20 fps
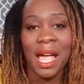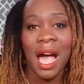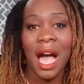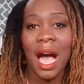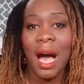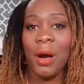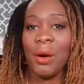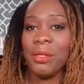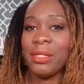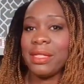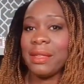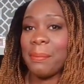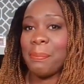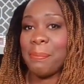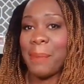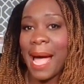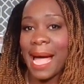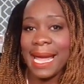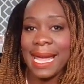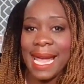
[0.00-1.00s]
How the
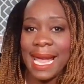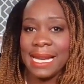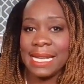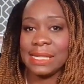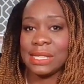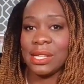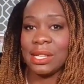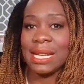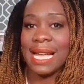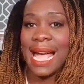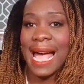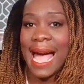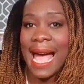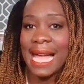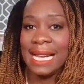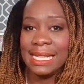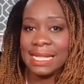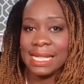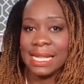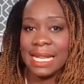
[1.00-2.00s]
back end is going to
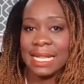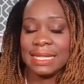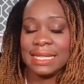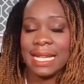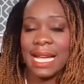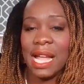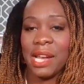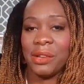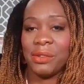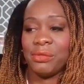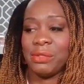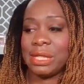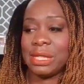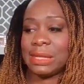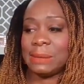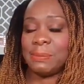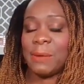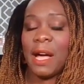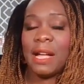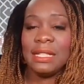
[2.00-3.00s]
handle it and
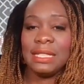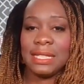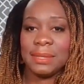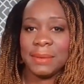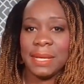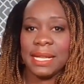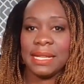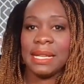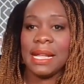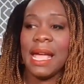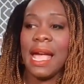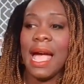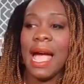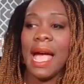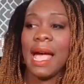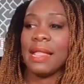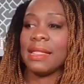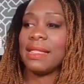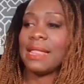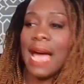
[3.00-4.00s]
respond to it,
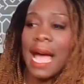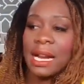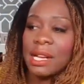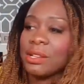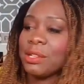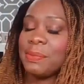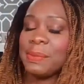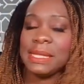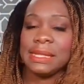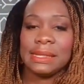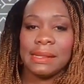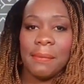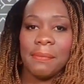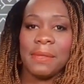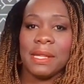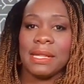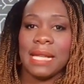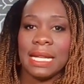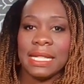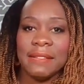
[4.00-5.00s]
that could be
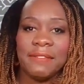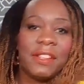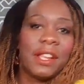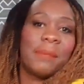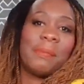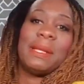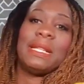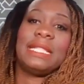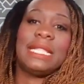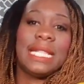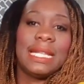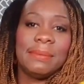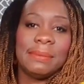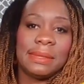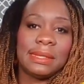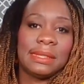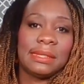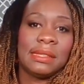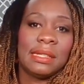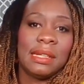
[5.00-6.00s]
something that development
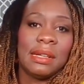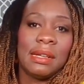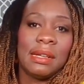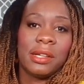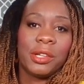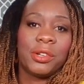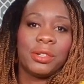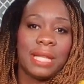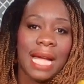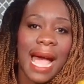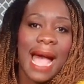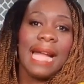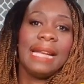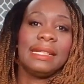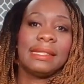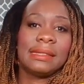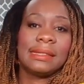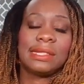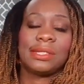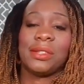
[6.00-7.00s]
teams could
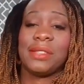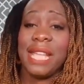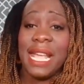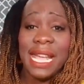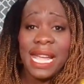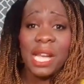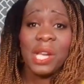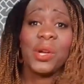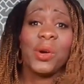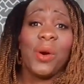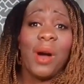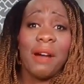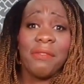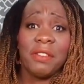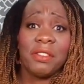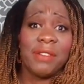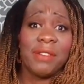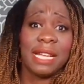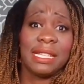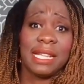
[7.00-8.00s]
handle. So they can go
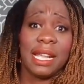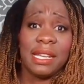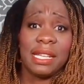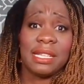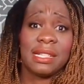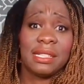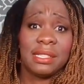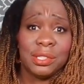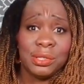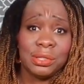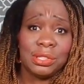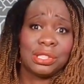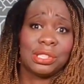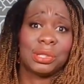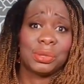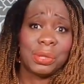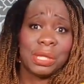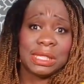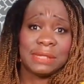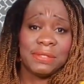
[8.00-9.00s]
off and write technical user
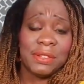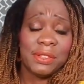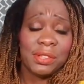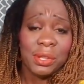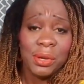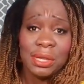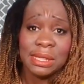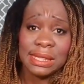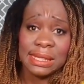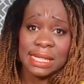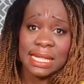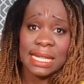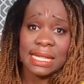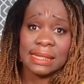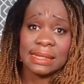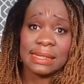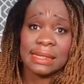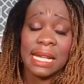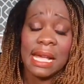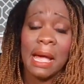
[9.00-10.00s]
stories for those
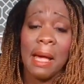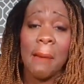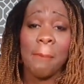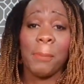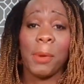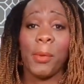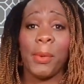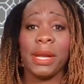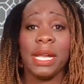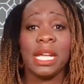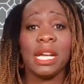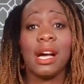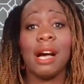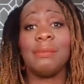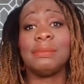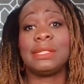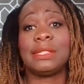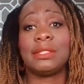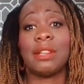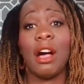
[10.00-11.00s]
things. But when it
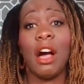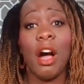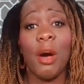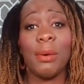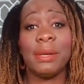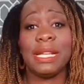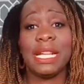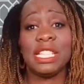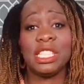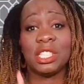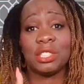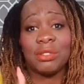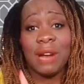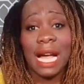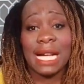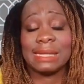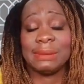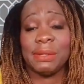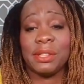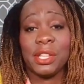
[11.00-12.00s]
comes to how it
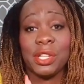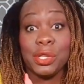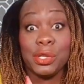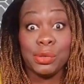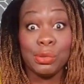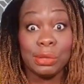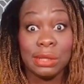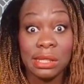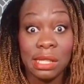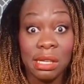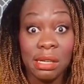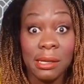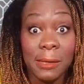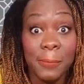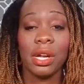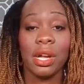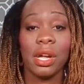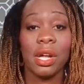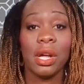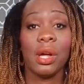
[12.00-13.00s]
interacts with the user,
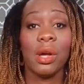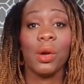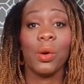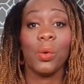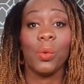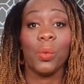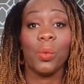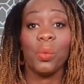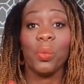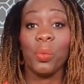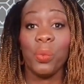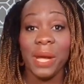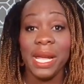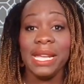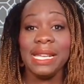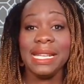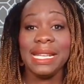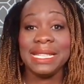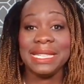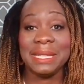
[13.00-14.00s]

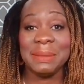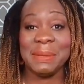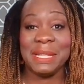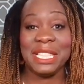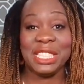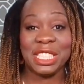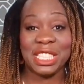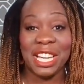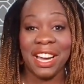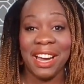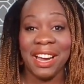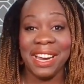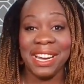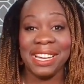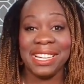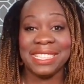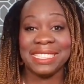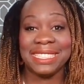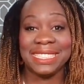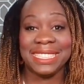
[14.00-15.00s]
we need to be in
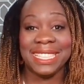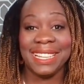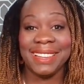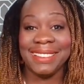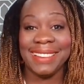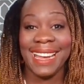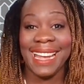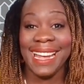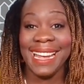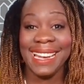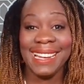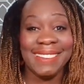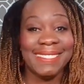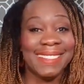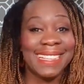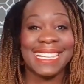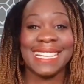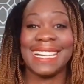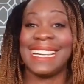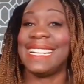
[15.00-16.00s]
charge, right?
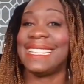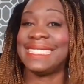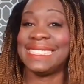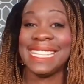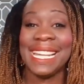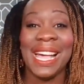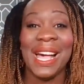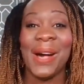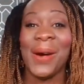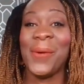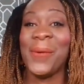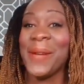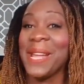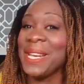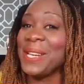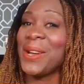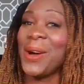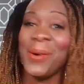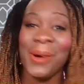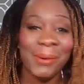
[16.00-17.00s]
Because
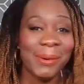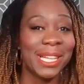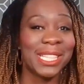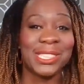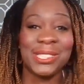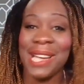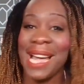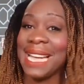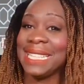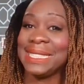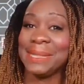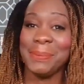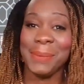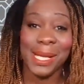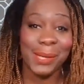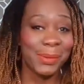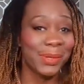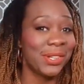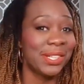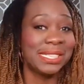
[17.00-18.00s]
we know what we're trying to
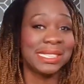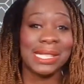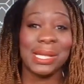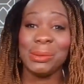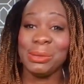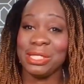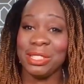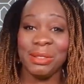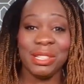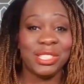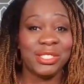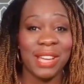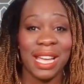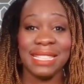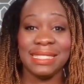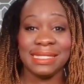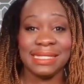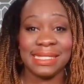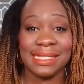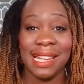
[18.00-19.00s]
build, we know the solution we're
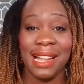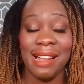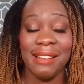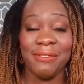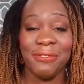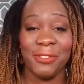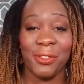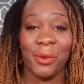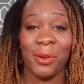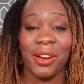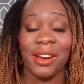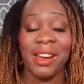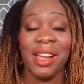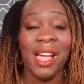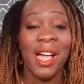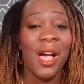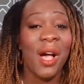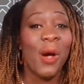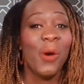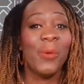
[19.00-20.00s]
trying to solve for,
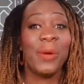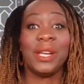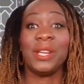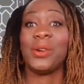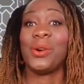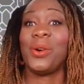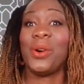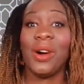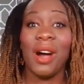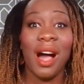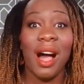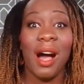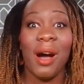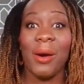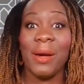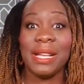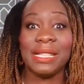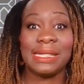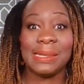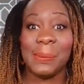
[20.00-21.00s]
we know
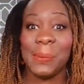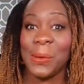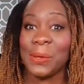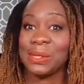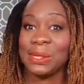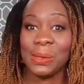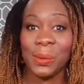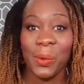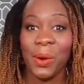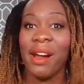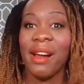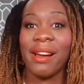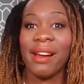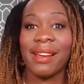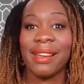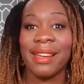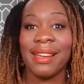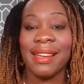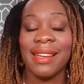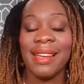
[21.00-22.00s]
how it's supposed to
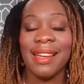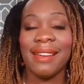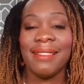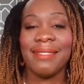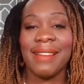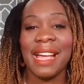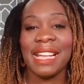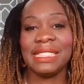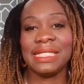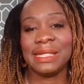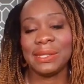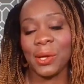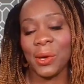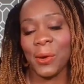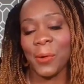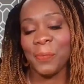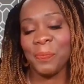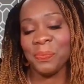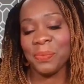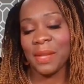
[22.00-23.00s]
work, right?
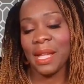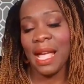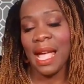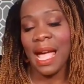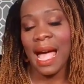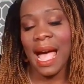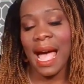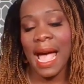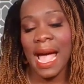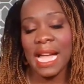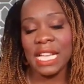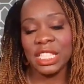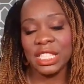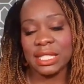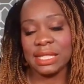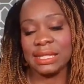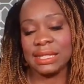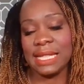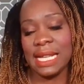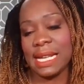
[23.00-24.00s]
So I
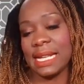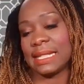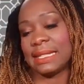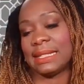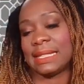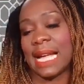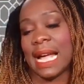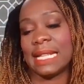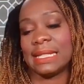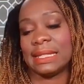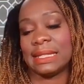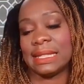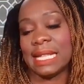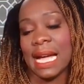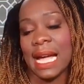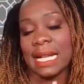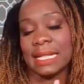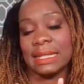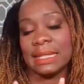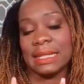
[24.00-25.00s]
just take a stance
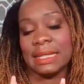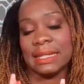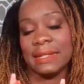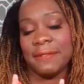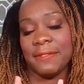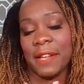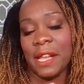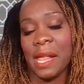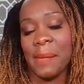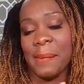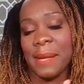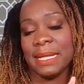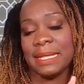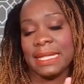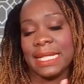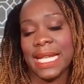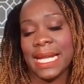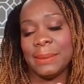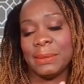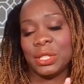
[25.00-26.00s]
that
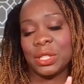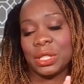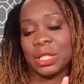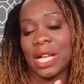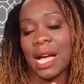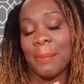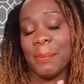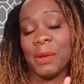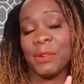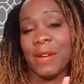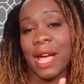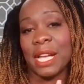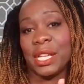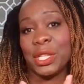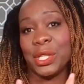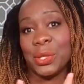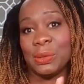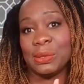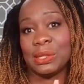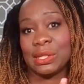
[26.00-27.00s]
development teams should not be
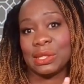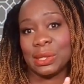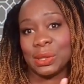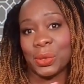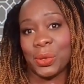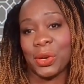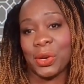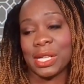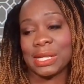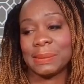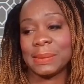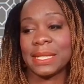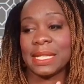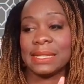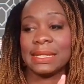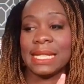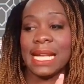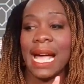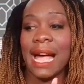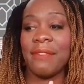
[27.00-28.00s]
writing user stories
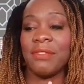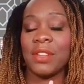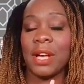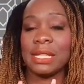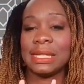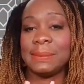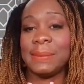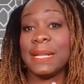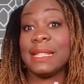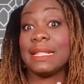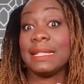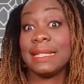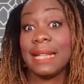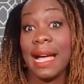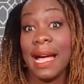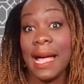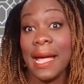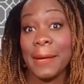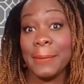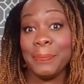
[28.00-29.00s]
because they have not spent the
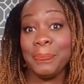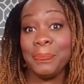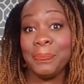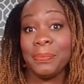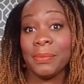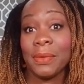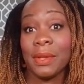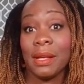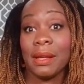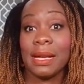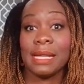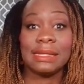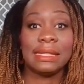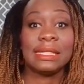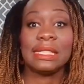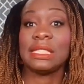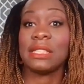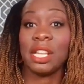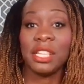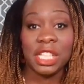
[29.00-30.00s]
time because
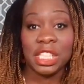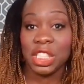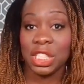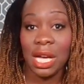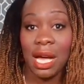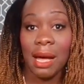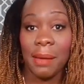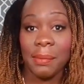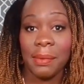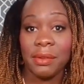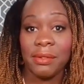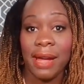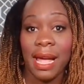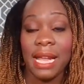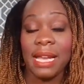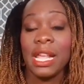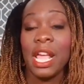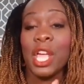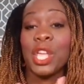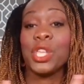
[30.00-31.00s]
this is not their job,
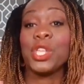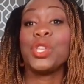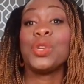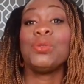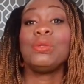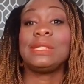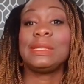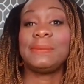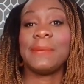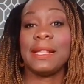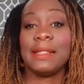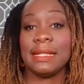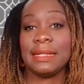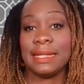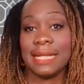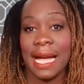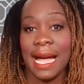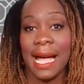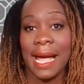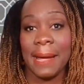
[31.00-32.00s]
right? You spent the
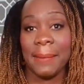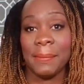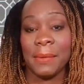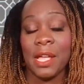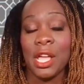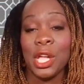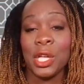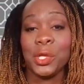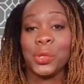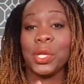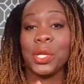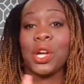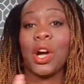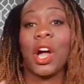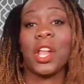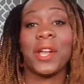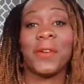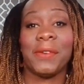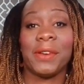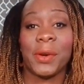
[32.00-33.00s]
time doing
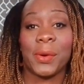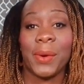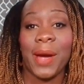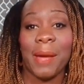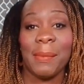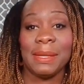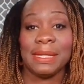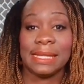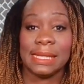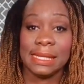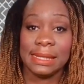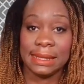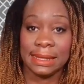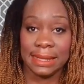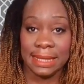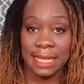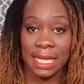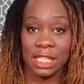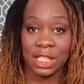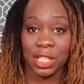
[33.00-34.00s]
all the requirements
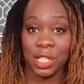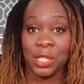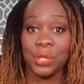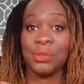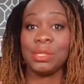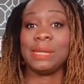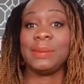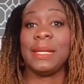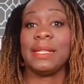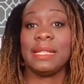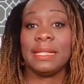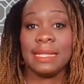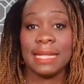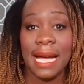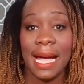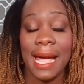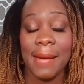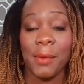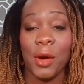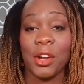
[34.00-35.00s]
elicitation. You spent the
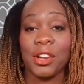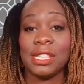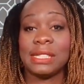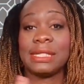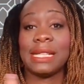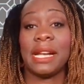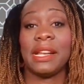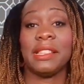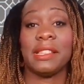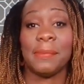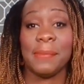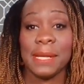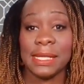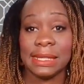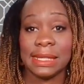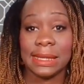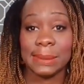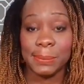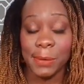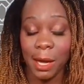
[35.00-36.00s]
time understanding the
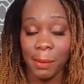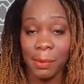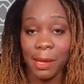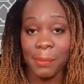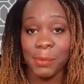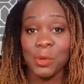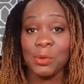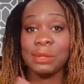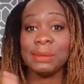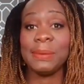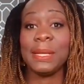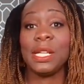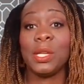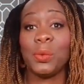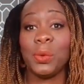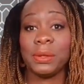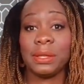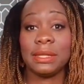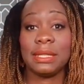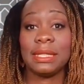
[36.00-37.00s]
business problem. You spent
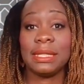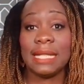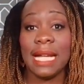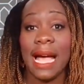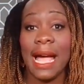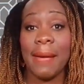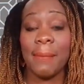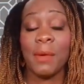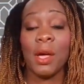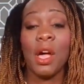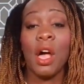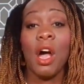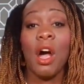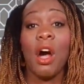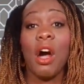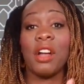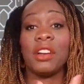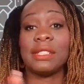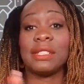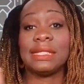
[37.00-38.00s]
the, the time
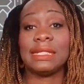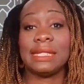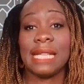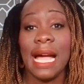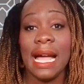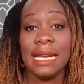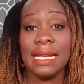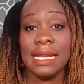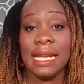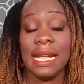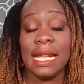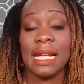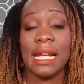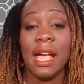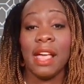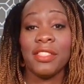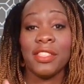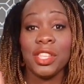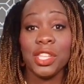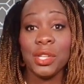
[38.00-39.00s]

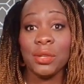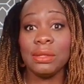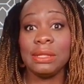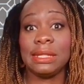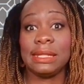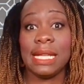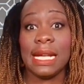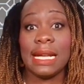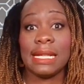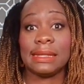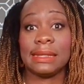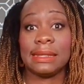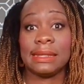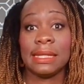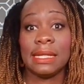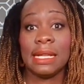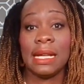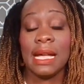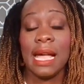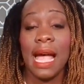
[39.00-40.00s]
understanding the use case.